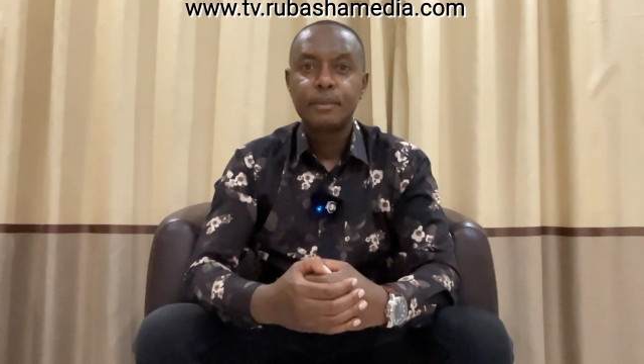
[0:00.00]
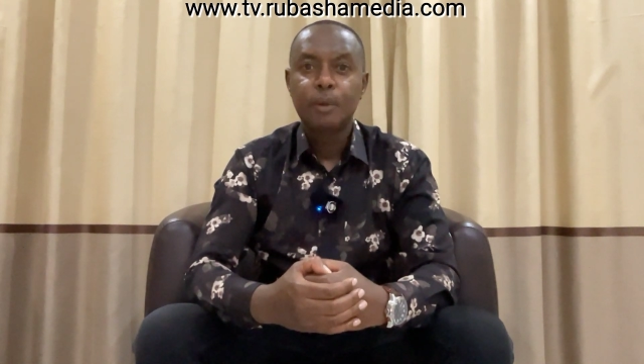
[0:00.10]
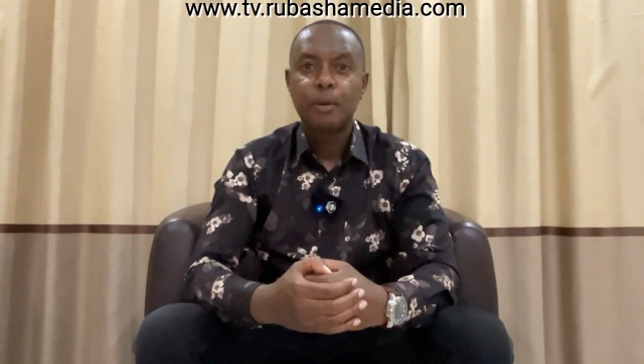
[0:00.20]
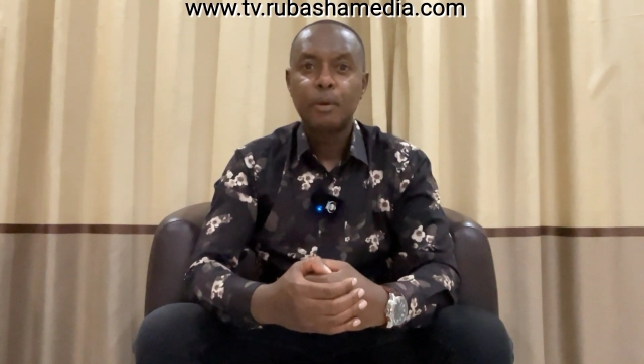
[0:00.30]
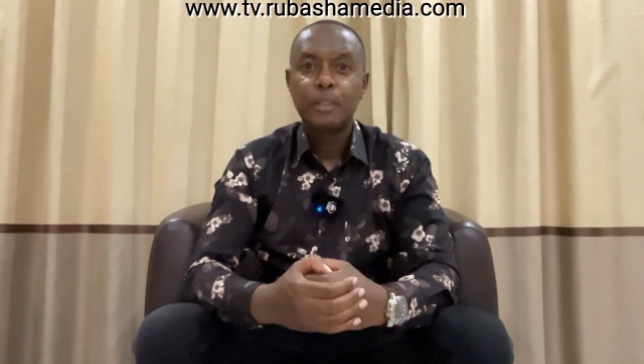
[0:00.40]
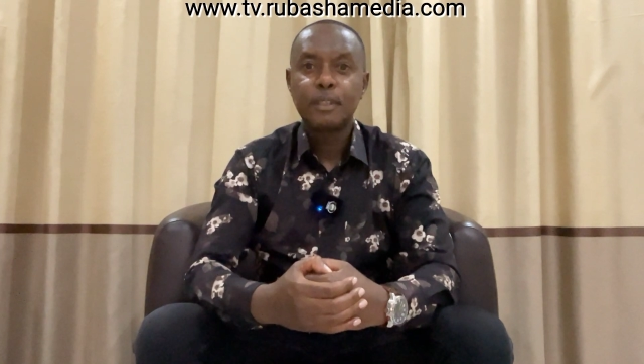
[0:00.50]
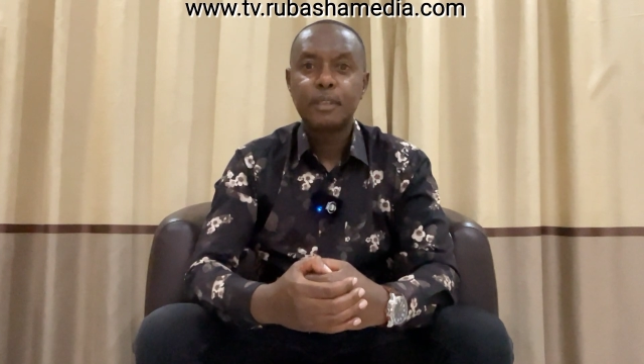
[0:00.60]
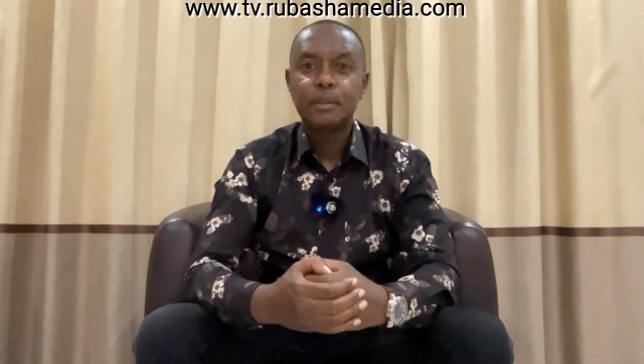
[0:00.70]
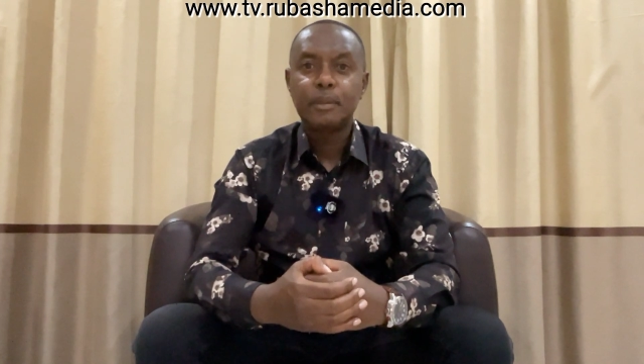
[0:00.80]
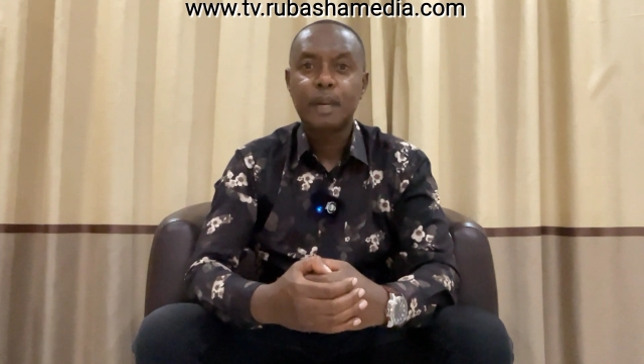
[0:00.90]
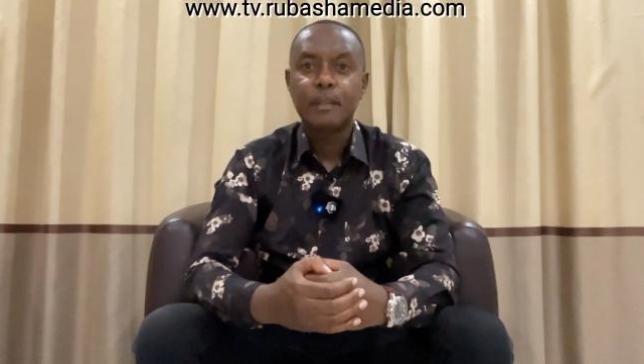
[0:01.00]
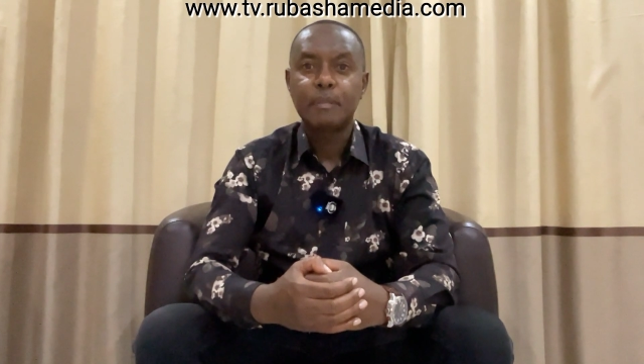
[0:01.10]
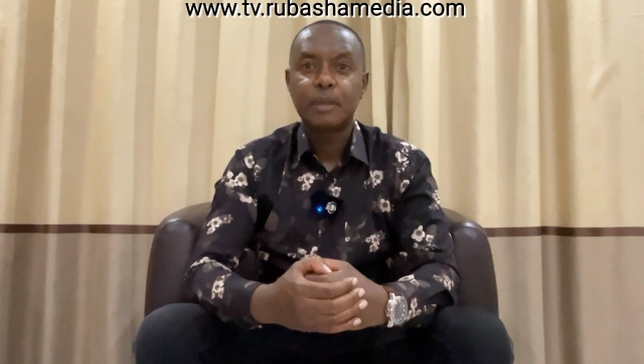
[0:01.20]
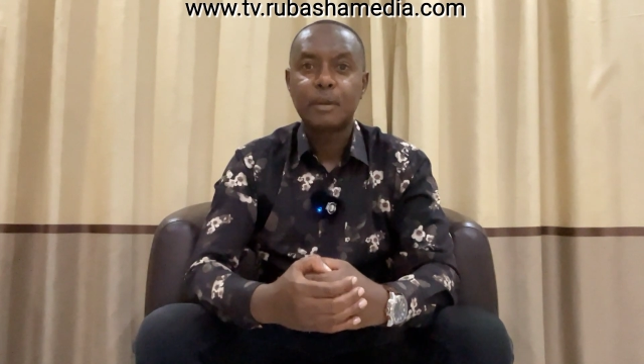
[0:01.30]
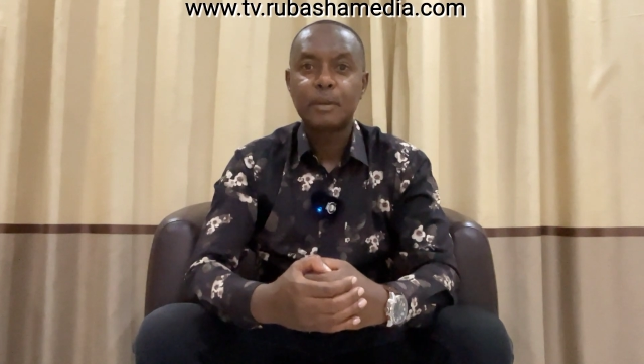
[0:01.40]
Always they do that
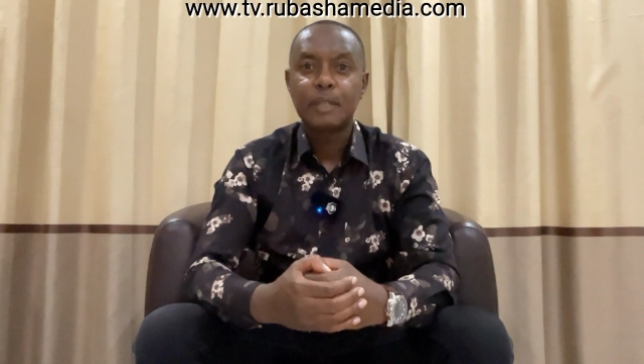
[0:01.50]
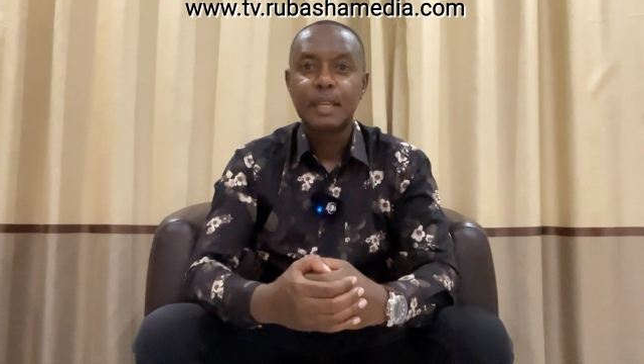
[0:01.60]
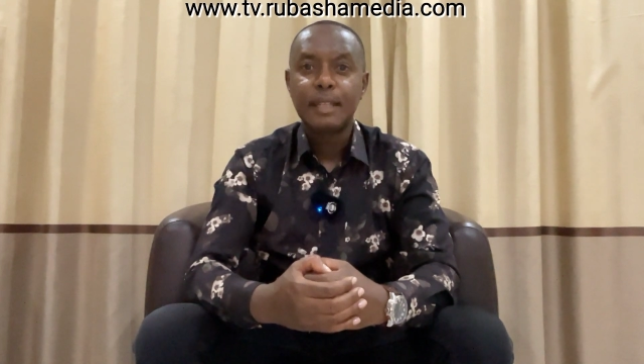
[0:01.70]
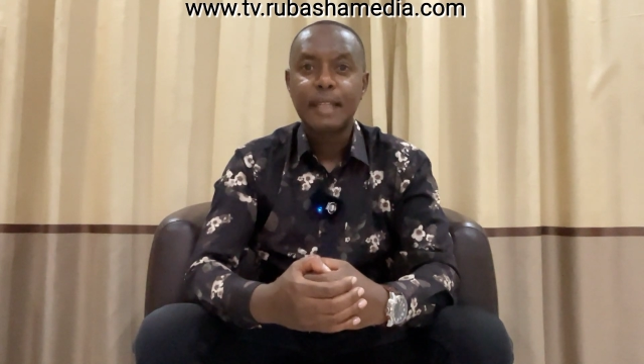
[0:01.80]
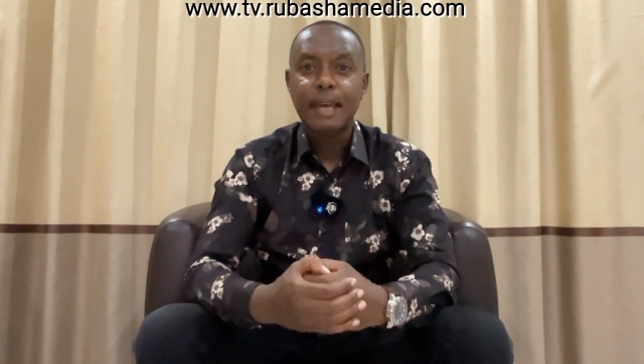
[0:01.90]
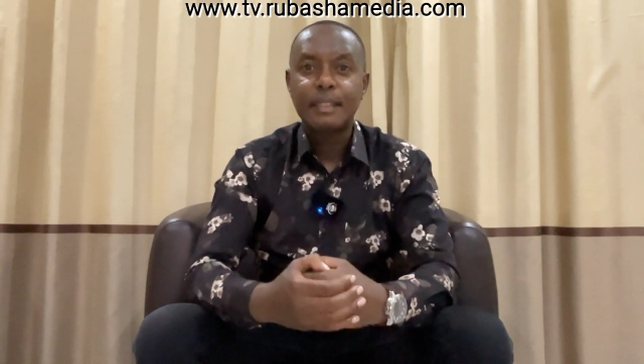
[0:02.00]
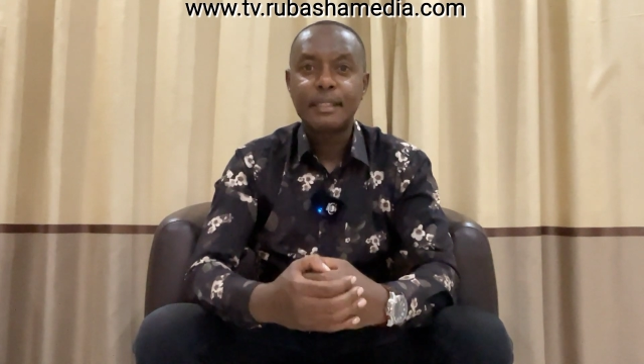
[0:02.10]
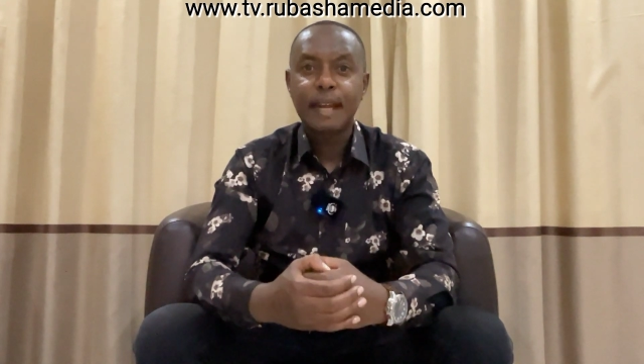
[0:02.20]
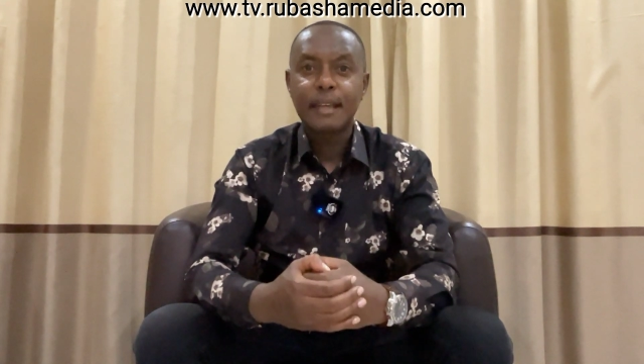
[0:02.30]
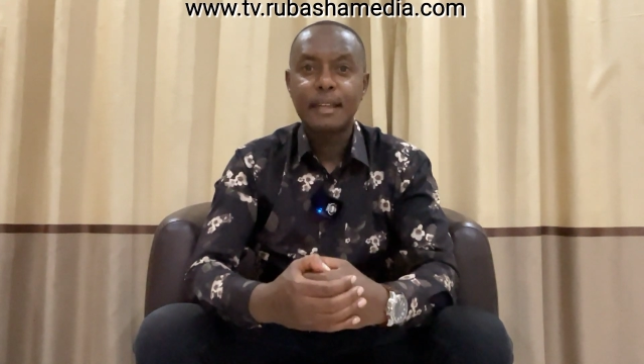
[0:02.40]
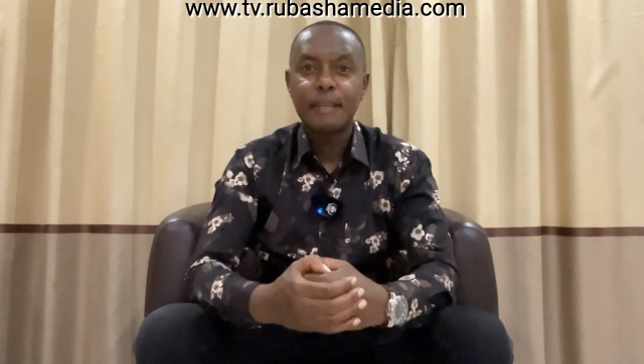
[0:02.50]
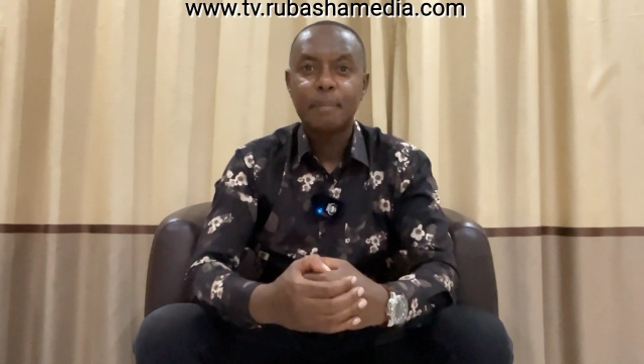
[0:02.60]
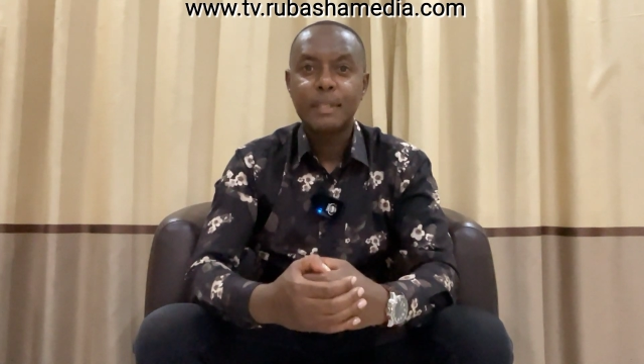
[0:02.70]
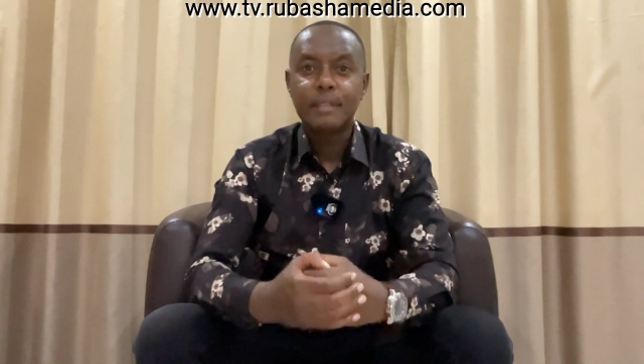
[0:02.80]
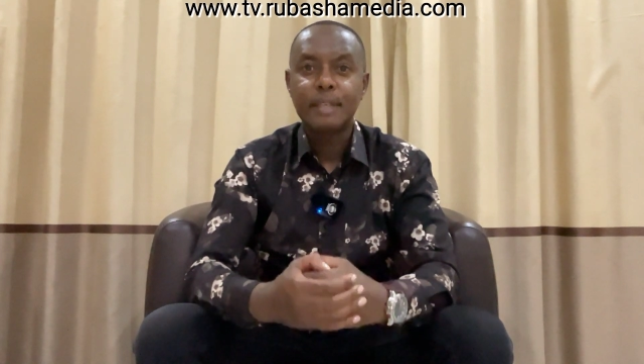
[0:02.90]
because That is
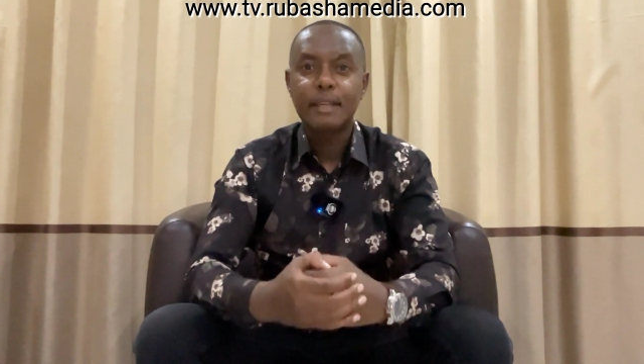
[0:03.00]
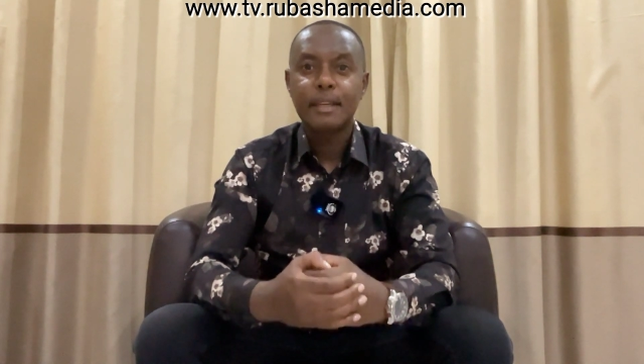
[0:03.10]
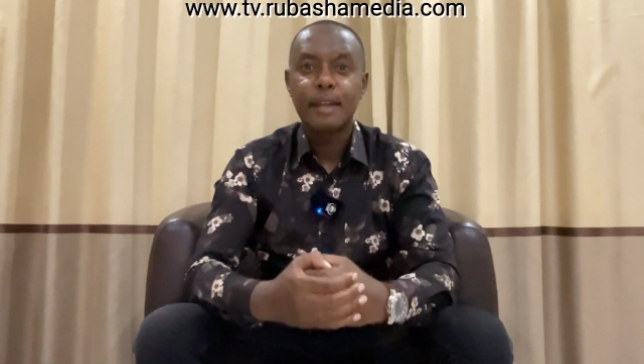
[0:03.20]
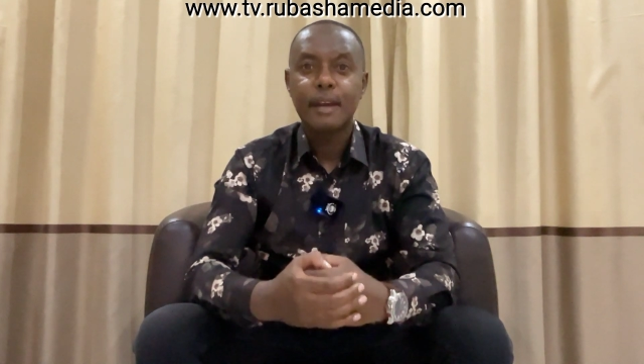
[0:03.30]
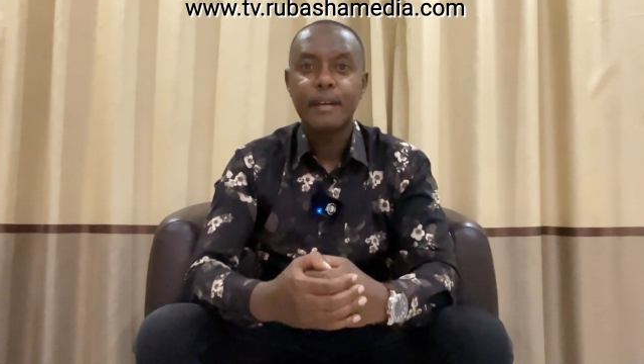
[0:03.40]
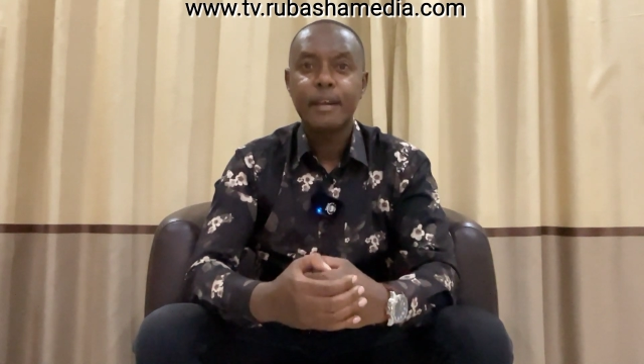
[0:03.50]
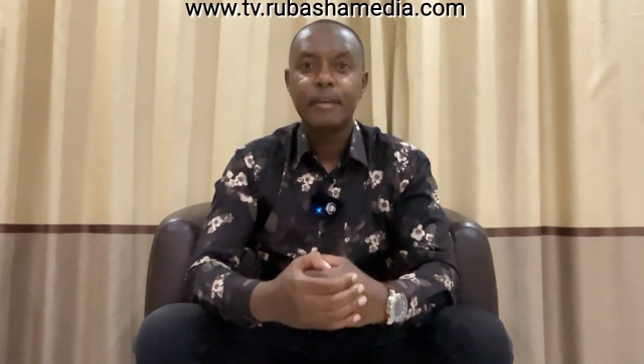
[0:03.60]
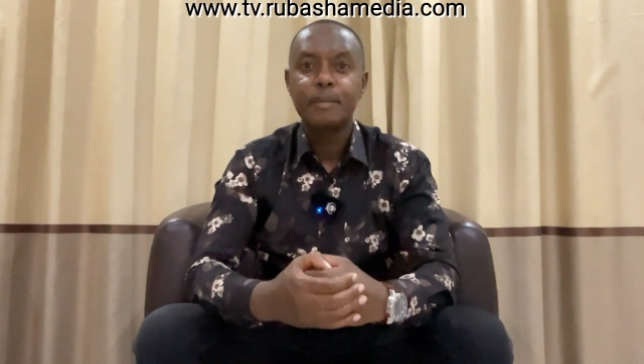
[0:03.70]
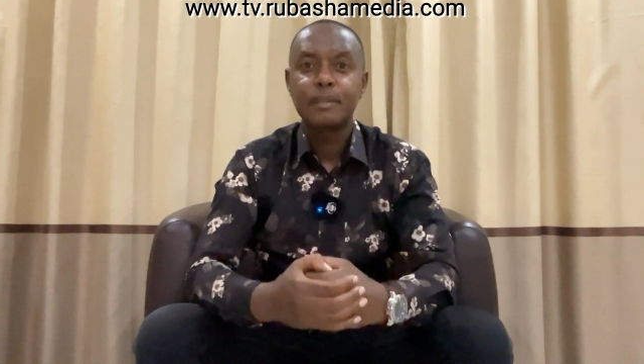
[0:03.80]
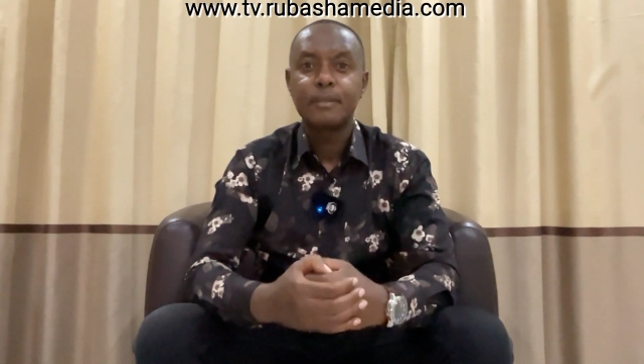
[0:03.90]
present their names.